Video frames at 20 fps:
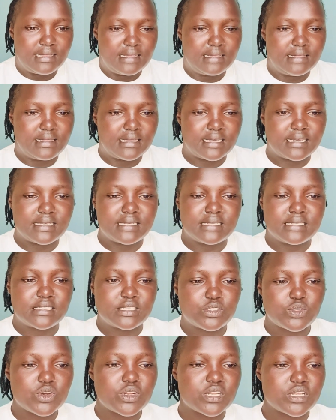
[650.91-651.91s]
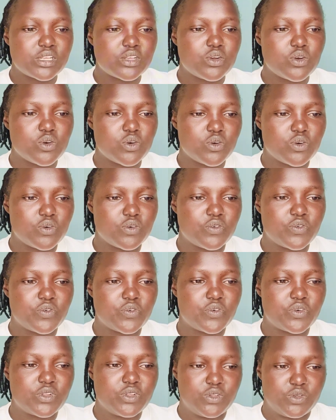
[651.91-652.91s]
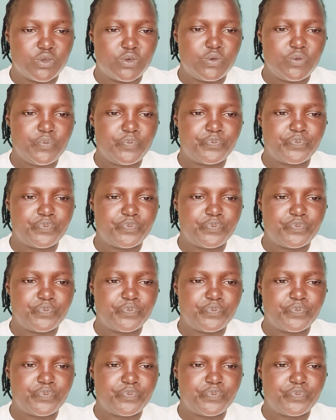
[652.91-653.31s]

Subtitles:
the story of, you know,